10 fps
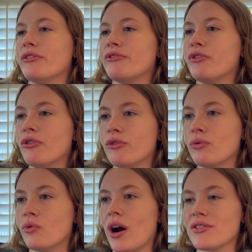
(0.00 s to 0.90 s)
full
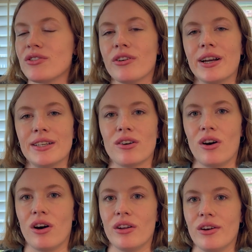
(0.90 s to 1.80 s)
roster is
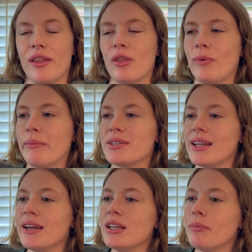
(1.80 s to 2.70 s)
on the
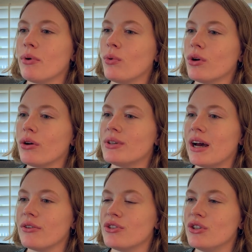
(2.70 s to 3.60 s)
website, but we'll go
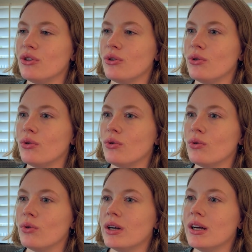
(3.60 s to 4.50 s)
down
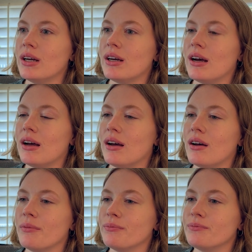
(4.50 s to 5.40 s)
to
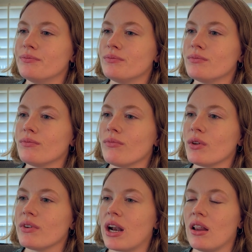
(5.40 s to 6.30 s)

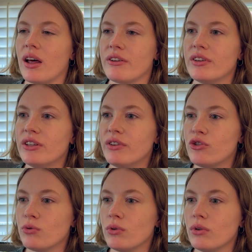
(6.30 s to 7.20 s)
got a lot of
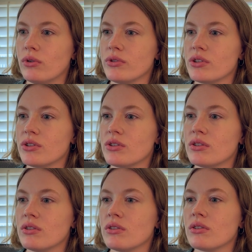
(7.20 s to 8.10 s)
individuals.
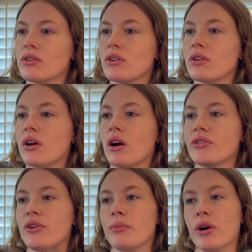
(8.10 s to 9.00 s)

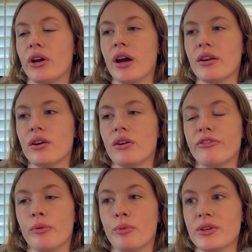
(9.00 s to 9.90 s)
Arthur Mariano
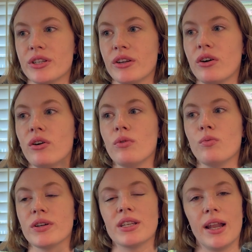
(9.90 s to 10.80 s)
for Brazil
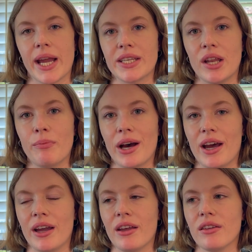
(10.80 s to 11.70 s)
was selected
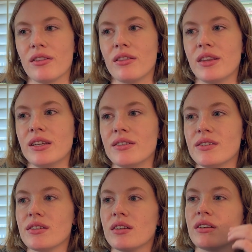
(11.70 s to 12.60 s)
by
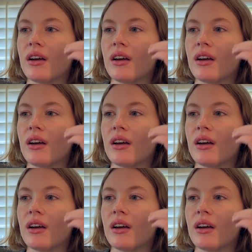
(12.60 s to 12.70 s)
his